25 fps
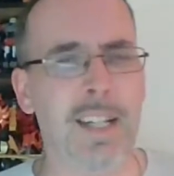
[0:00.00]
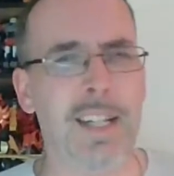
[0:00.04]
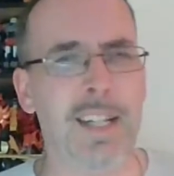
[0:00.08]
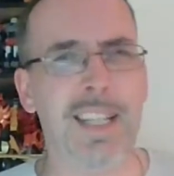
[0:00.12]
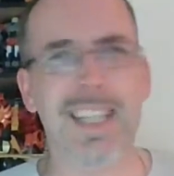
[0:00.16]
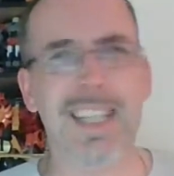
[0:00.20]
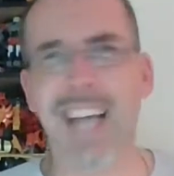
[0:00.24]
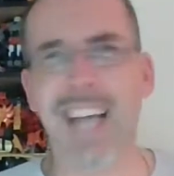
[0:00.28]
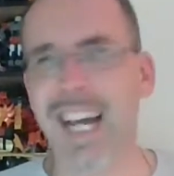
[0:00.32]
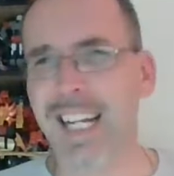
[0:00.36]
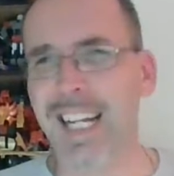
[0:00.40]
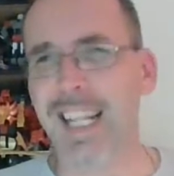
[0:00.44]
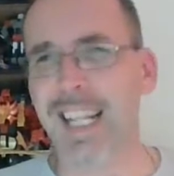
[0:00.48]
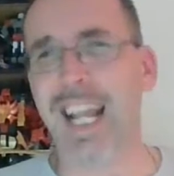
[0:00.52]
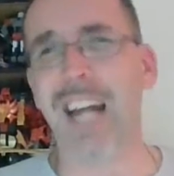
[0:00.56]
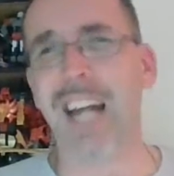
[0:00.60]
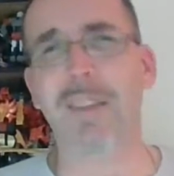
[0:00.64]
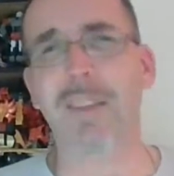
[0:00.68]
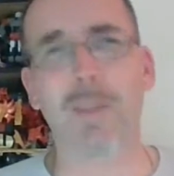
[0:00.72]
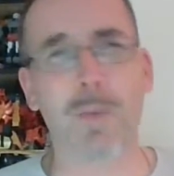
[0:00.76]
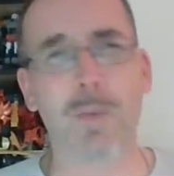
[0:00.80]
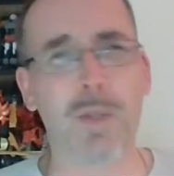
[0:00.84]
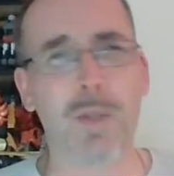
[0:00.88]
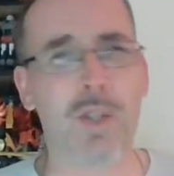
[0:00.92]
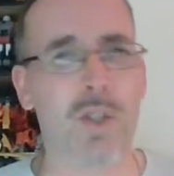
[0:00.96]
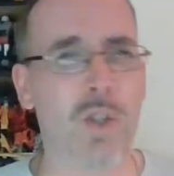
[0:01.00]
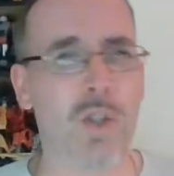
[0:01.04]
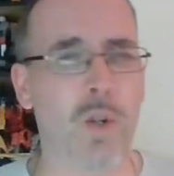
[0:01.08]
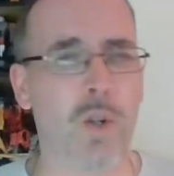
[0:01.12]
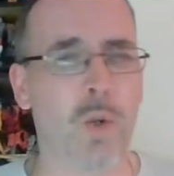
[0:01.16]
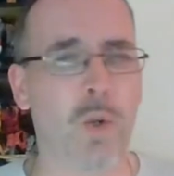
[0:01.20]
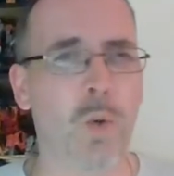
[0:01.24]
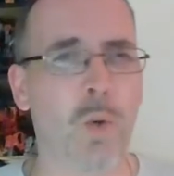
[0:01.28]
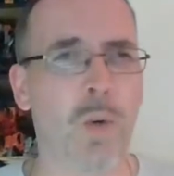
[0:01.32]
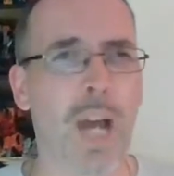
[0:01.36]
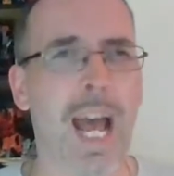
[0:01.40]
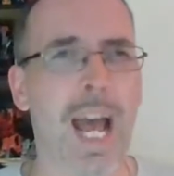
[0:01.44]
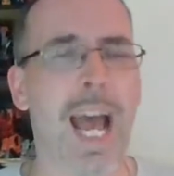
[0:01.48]
Not a lot of it was
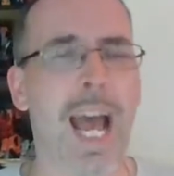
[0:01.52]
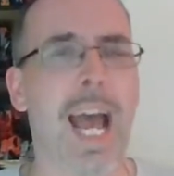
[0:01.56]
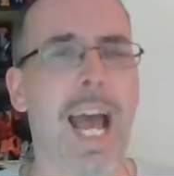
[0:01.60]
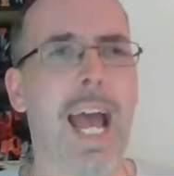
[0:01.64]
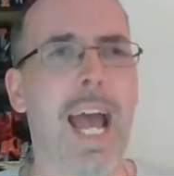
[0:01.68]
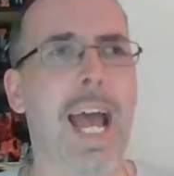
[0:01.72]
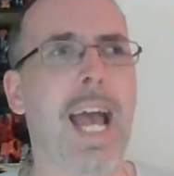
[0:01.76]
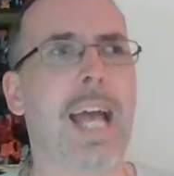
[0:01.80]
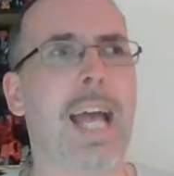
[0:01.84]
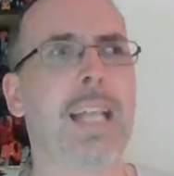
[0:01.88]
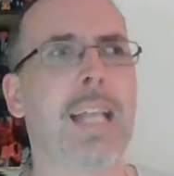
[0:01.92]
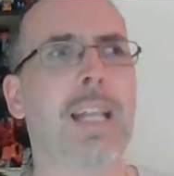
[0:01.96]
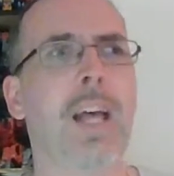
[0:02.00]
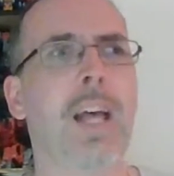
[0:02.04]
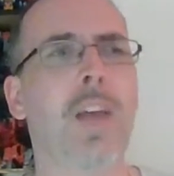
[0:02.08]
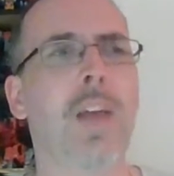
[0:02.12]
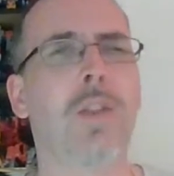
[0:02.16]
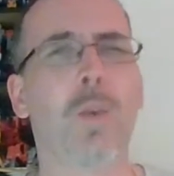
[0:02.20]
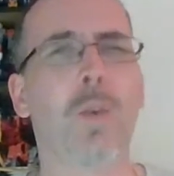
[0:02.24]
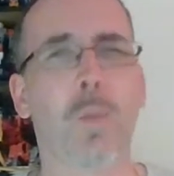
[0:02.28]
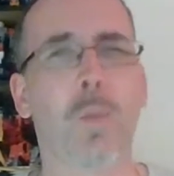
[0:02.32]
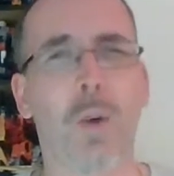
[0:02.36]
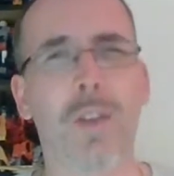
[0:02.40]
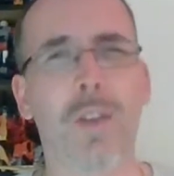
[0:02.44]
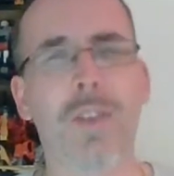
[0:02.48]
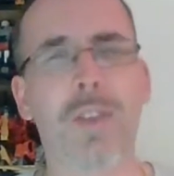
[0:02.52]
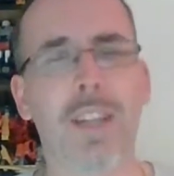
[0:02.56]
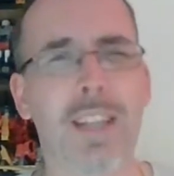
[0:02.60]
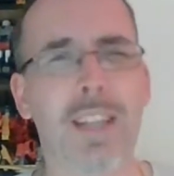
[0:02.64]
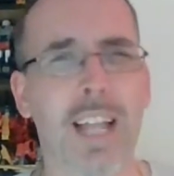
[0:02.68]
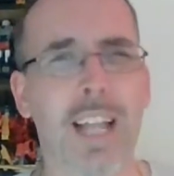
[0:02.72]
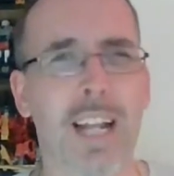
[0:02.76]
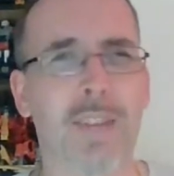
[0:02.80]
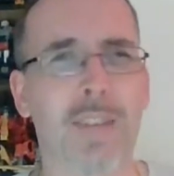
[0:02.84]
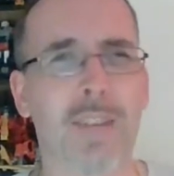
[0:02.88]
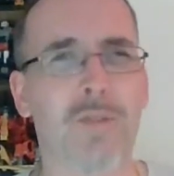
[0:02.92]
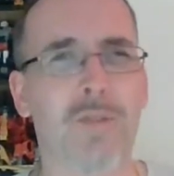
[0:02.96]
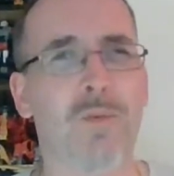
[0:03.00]
new. And the one thing
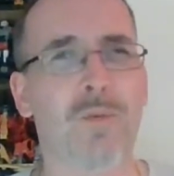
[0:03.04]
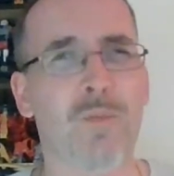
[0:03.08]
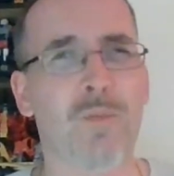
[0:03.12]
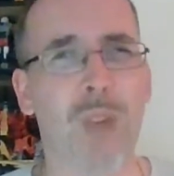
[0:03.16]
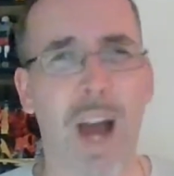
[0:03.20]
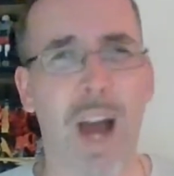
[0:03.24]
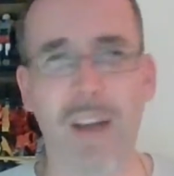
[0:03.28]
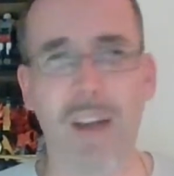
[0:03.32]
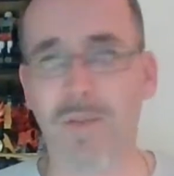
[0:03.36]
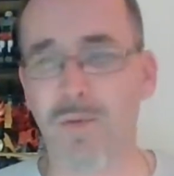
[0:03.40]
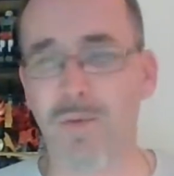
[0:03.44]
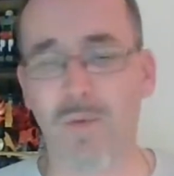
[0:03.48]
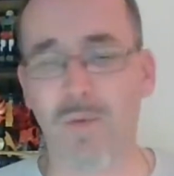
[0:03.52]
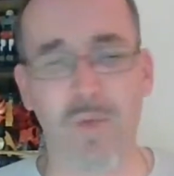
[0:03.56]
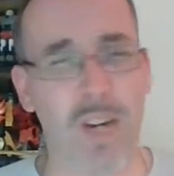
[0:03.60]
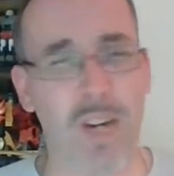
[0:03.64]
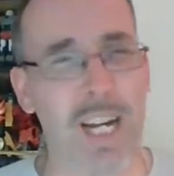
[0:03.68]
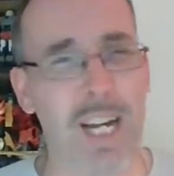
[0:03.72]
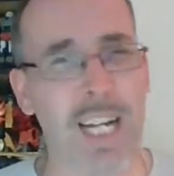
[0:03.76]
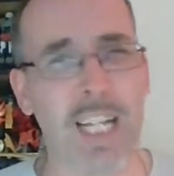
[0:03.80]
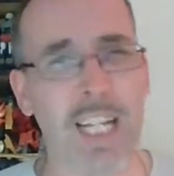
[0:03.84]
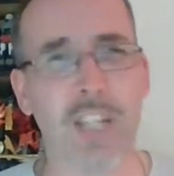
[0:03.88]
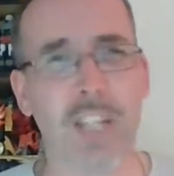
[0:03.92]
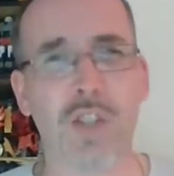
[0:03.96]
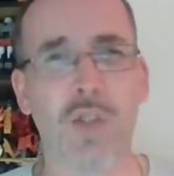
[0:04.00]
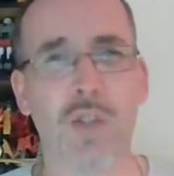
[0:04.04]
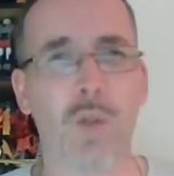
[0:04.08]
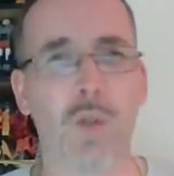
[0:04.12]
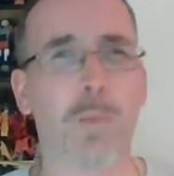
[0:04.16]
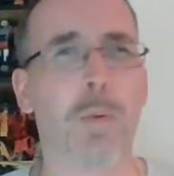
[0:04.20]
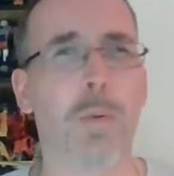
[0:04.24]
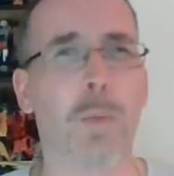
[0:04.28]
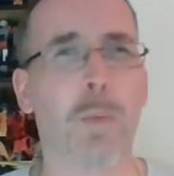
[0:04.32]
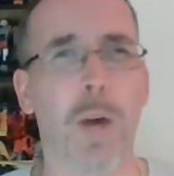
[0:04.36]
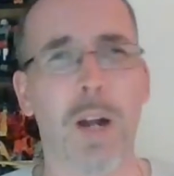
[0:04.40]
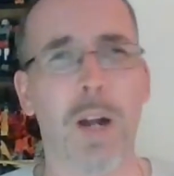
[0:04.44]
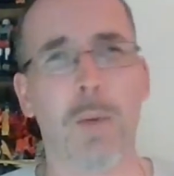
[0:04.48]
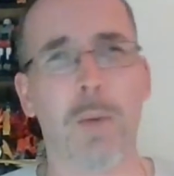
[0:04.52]
that I really
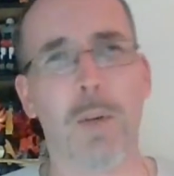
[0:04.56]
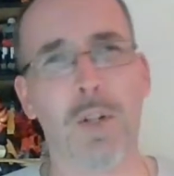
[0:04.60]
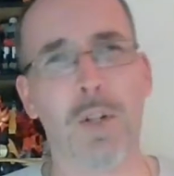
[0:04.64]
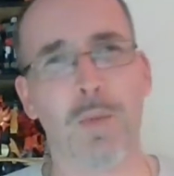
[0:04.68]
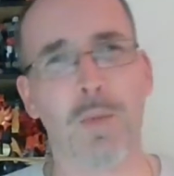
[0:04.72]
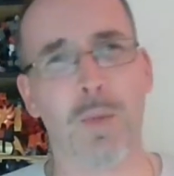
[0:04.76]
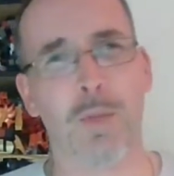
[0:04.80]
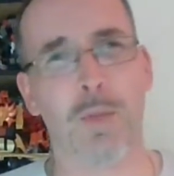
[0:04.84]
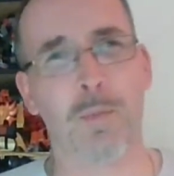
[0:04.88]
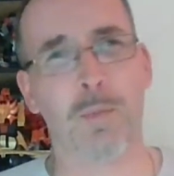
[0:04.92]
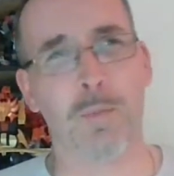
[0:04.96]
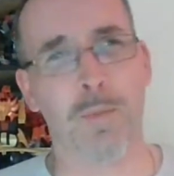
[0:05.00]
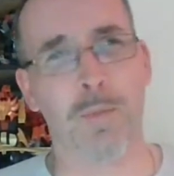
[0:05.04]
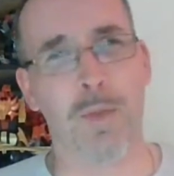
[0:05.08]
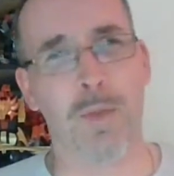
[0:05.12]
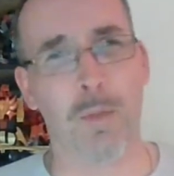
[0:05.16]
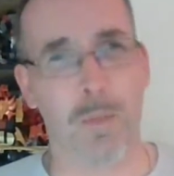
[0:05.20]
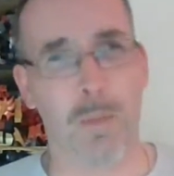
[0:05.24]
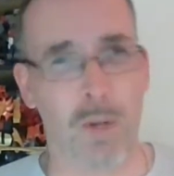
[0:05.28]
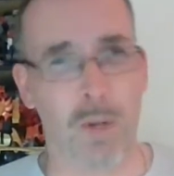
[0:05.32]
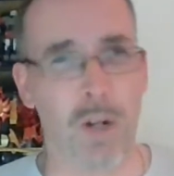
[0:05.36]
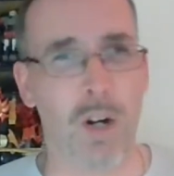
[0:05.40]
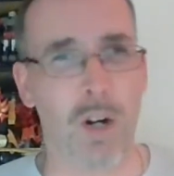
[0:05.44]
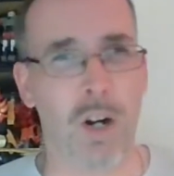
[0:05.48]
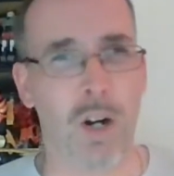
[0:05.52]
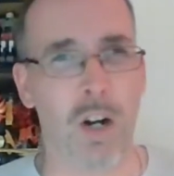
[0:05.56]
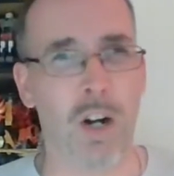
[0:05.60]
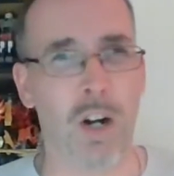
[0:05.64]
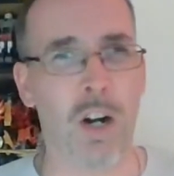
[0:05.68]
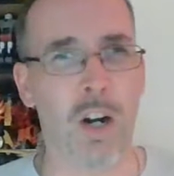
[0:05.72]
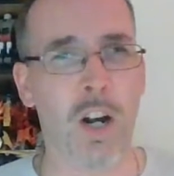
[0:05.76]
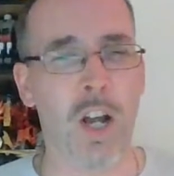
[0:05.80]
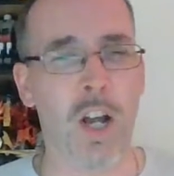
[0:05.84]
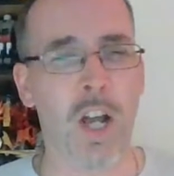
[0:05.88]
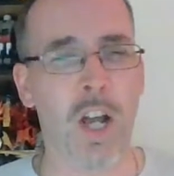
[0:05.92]
super wanted, which was the Blur,